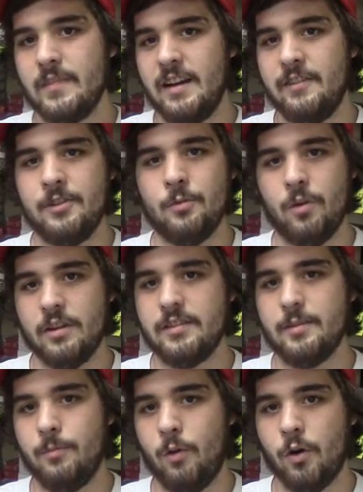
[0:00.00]
If you want
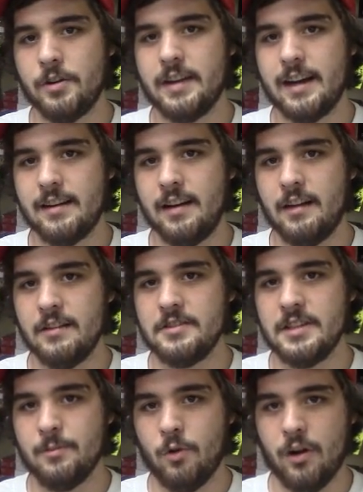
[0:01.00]
some more
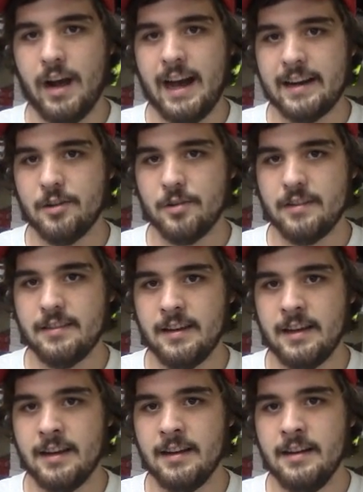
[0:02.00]
technology, more
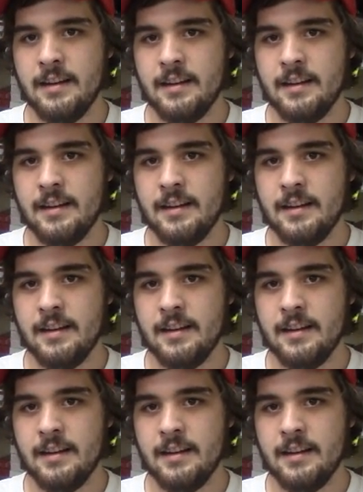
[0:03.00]
accuracy